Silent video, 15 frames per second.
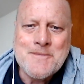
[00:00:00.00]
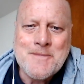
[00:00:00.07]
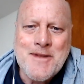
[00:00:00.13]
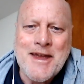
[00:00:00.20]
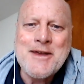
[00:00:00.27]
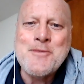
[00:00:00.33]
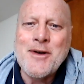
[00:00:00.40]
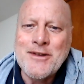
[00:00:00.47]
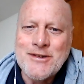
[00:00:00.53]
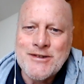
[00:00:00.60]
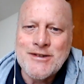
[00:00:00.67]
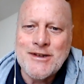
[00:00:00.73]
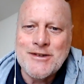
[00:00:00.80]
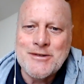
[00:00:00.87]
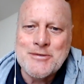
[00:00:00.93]
he once
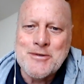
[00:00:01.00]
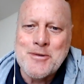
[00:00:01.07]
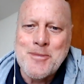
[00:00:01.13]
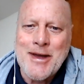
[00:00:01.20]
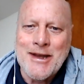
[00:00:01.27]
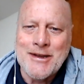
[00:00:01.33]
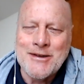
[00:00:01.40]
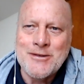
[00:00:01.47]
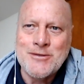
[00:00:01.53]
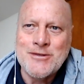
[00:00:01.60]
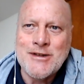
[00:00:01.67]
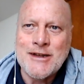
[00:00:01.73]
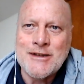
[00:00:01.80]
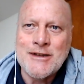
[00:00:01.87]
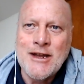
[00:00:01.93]
said to a man who
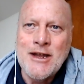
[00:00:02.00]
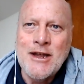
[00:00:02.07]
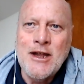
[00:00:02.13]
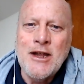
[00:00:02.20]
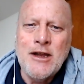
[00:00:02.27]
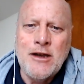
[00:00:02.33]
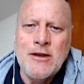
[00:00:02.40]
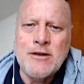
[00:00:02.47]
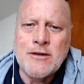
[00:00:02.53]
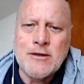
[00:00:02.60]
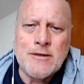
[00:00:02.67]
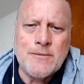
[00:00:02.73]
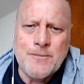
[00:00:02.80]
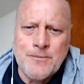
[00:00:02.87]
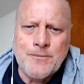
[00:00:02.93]
said,
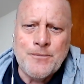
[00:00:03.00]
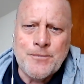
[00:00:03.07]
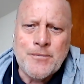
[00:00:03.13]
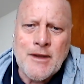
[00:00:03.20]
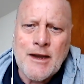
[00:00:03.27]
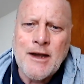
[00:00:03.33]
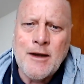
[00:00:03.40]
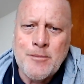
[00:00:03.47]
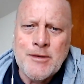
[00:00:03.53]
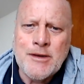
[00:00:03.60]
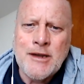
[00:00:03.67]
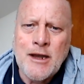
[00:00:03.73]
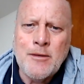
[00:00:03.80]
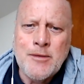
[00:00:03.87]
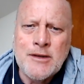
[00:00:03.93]
"Look, I've been
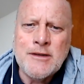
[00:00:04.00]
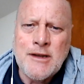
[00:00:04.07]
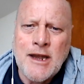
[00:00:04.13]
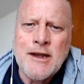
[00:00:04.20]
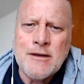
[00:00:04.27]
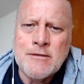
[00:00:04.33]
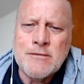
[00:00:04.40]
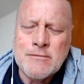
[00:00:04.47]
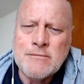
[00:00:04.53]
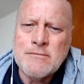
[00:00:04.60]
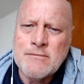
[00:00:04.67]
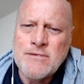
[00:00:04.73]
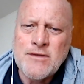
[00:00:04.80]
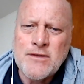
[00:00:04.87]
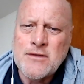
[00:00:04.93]
coming now
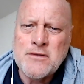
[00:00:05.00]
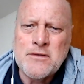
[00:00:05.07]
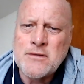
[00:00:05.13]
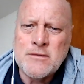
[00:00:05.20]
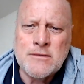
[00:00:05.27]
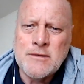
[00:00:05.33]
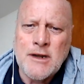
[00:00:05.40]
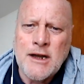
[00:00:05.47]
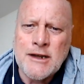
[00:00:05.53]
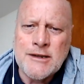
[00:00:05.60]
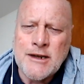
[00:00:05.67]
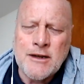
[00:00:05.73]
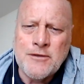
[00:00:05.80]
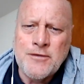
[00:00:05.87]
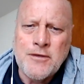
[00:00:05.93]
for, I
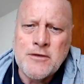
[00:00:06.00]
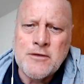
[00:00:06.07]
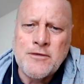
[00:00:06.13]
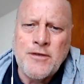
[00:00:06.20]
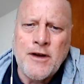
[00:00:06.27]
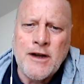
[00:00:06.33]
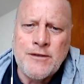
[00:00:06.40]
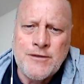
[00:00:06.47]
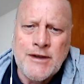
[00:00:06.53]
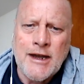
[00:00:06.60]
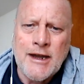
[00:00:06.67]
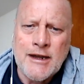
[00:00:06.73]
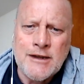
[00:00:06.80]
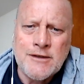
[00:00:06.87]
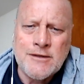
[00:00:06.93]
don't know, 4 or 5
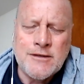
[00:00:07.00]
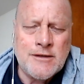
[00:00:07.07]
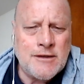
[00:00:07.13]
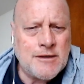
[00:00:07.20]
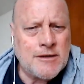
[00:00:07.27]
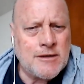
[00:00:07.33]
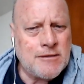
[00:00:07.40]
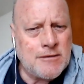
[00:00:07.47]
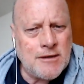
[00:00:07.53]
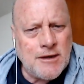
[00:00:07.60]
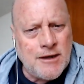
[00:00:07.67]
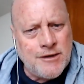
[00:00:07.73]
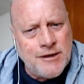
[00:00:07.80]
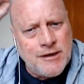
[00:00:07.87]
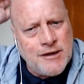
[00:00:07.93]
days."
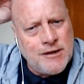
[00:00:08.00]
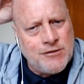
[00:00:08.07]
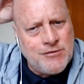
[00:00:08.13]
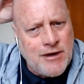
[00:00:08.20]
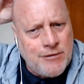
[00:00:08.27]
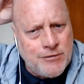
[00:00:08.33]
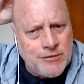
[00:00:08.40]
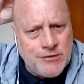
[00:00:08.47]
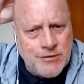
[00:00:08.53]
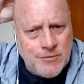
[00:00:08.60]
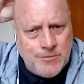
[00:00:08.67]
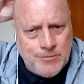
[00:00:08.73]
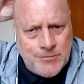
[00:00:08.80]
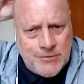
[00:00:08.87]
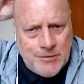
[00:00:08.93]
I think he travelled
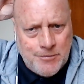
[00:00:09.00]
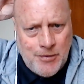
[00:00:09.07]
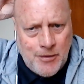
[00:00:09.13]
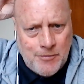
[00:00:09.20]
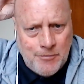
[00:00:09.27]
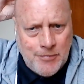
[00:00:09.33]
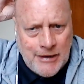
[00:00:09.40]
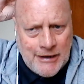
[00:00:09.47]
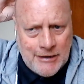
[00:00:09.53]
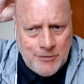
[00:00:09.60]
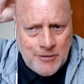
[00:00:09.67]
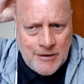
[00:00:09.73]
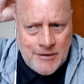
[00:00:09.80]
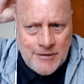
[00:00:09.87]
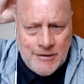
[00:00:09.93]
to Bombay,
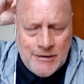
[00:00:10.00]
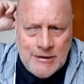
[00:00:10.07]
where